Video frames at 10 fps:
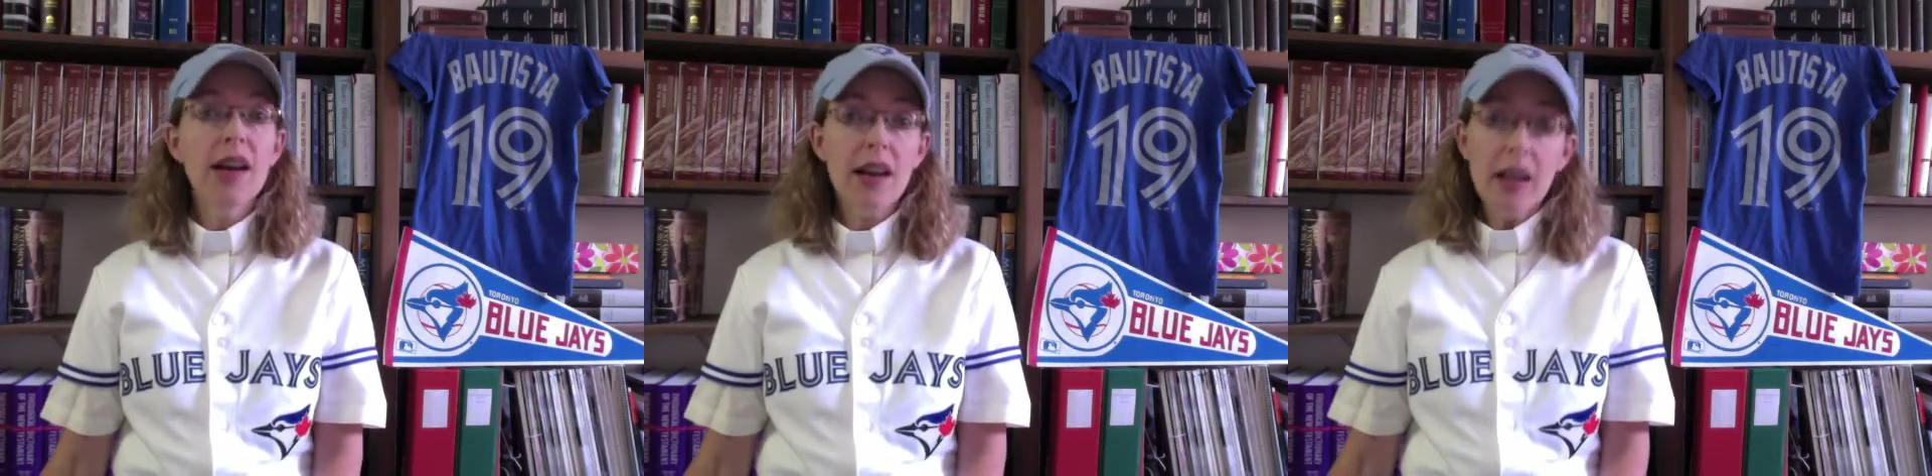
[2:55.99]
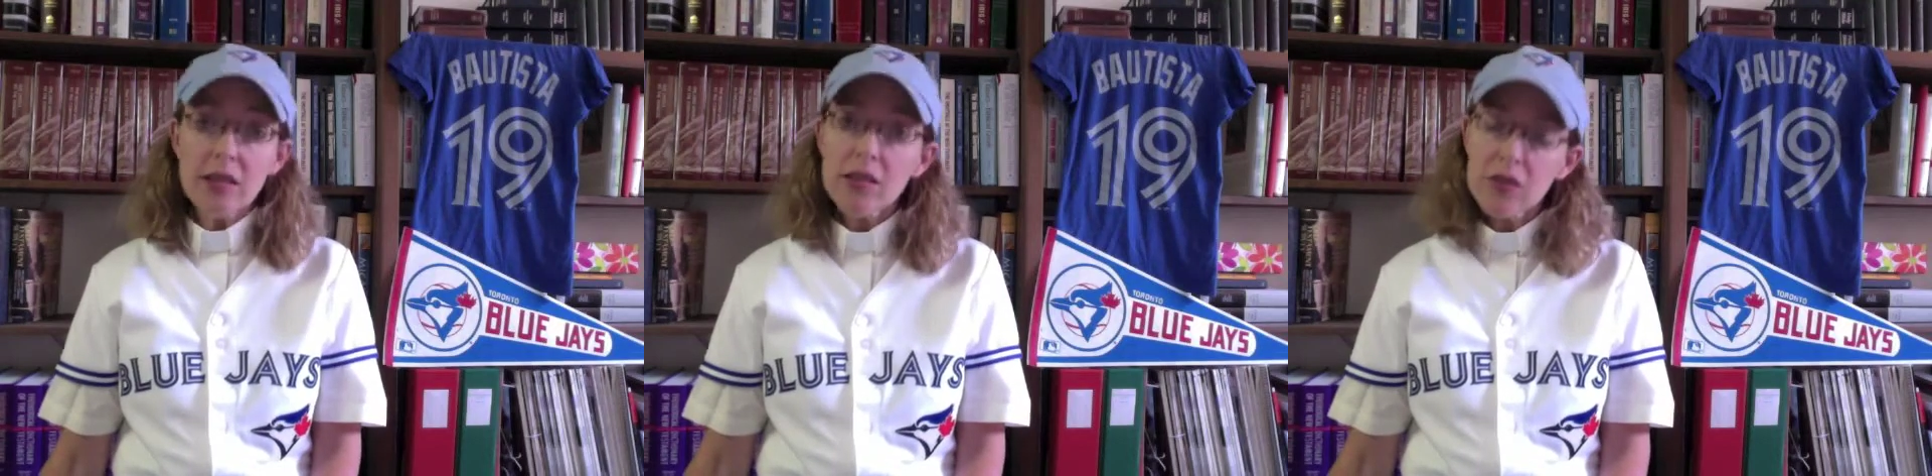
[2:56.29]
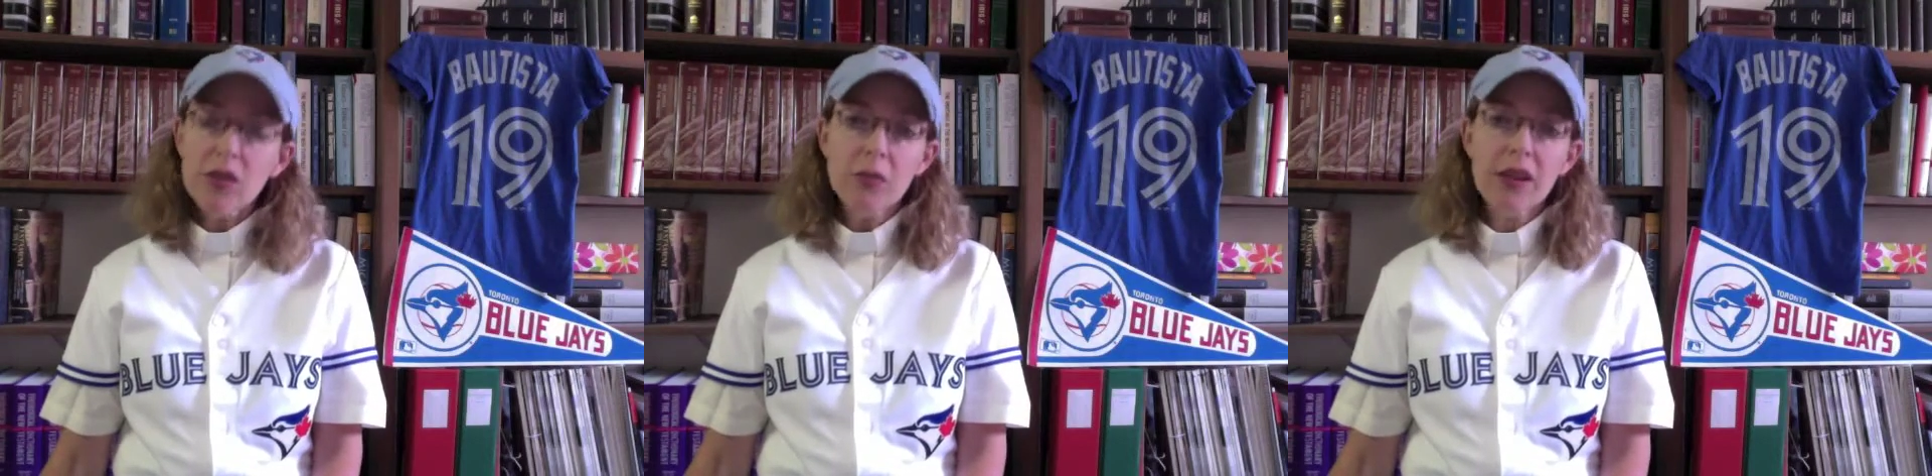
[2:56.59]
and
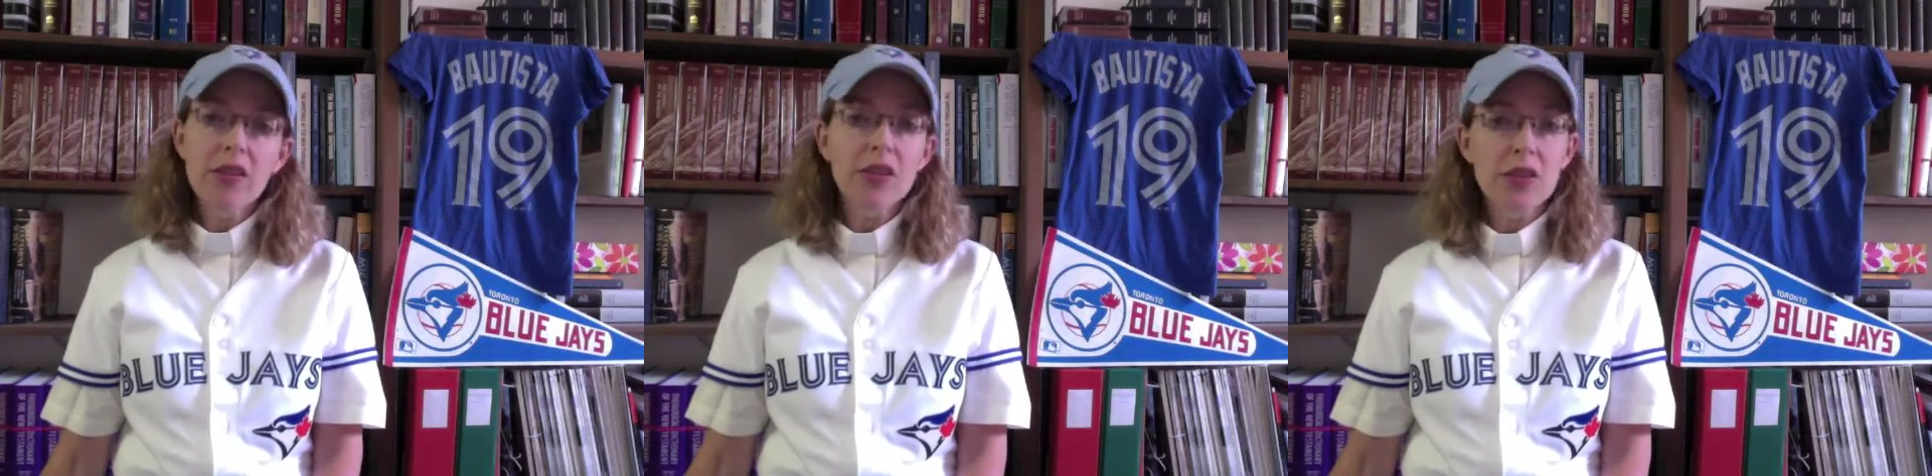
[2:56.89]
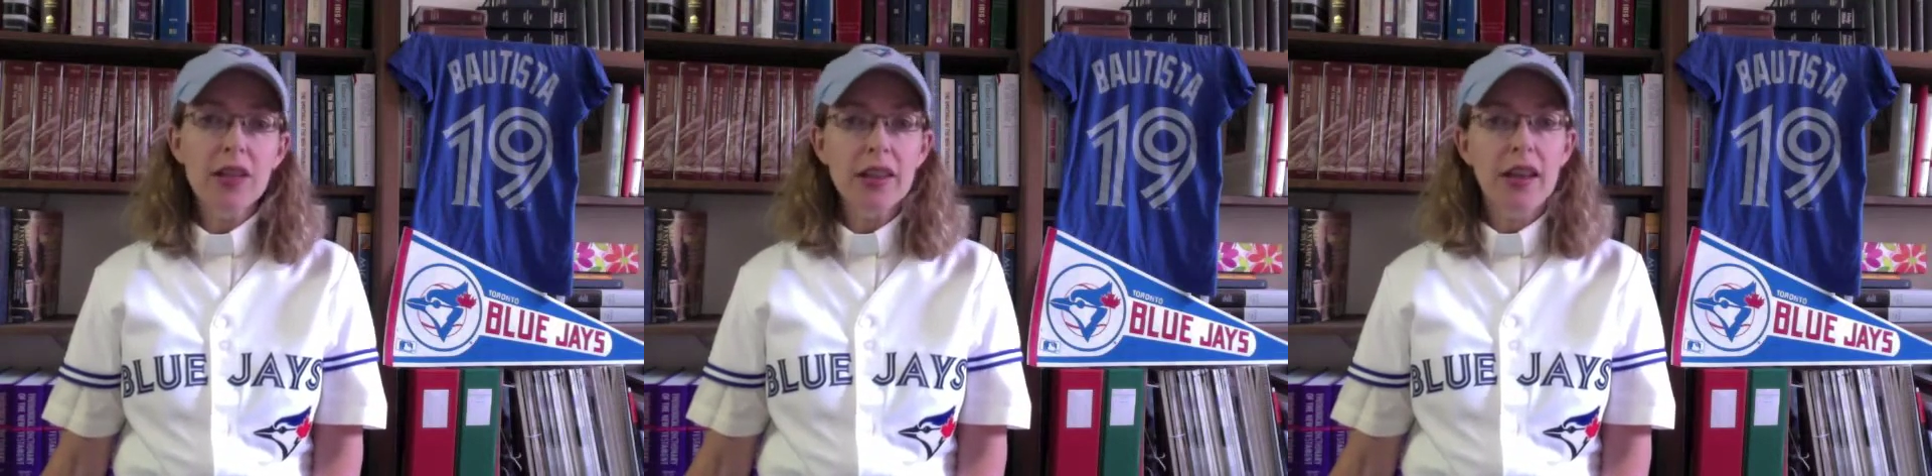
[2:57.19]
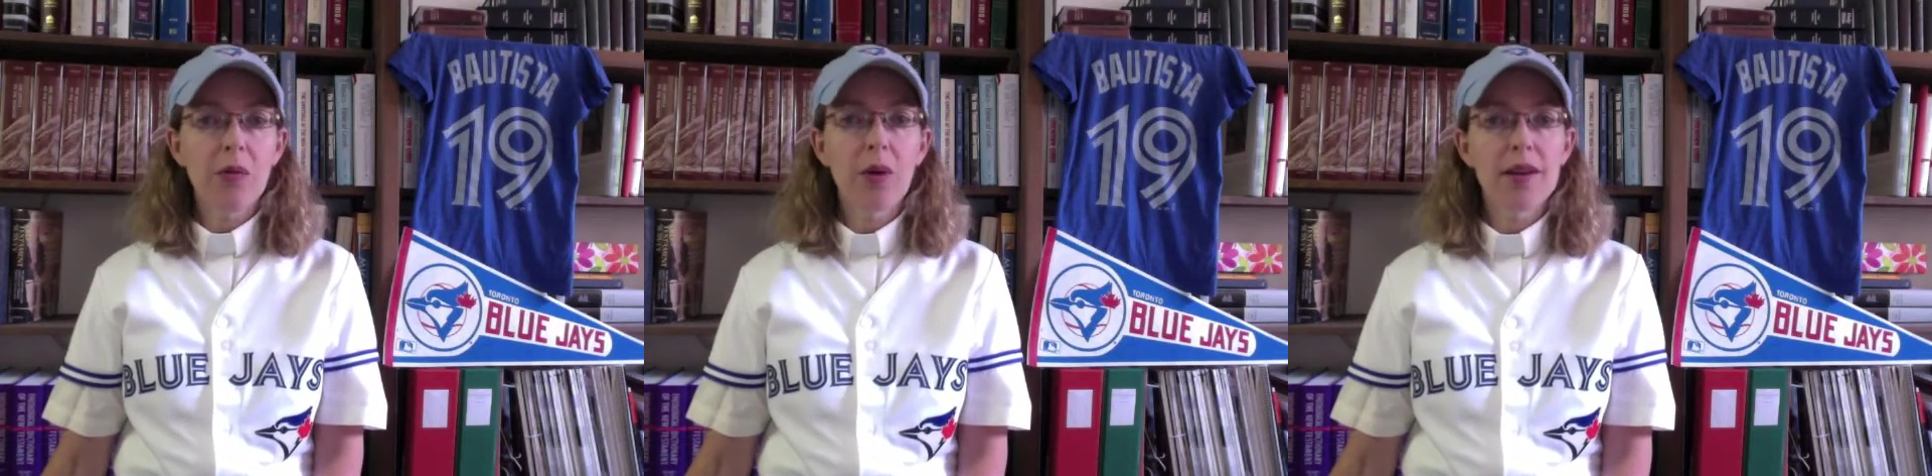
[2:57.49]
so the players treat it
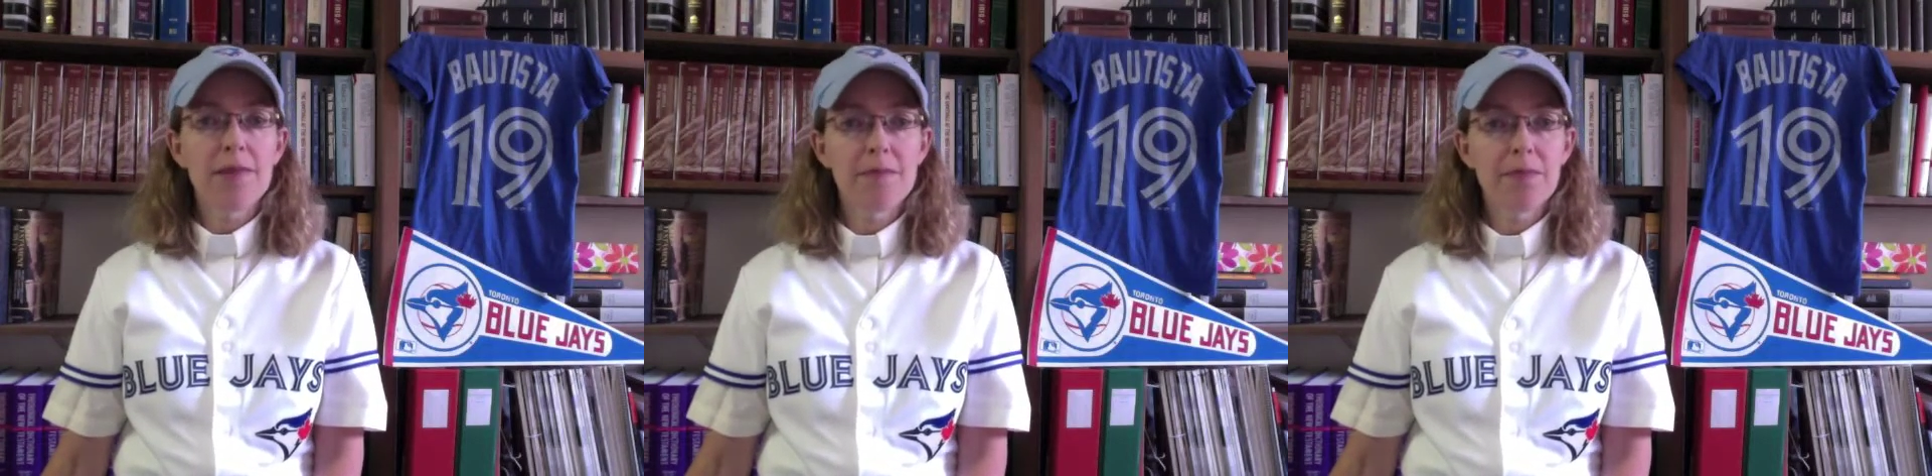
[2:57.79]
that way.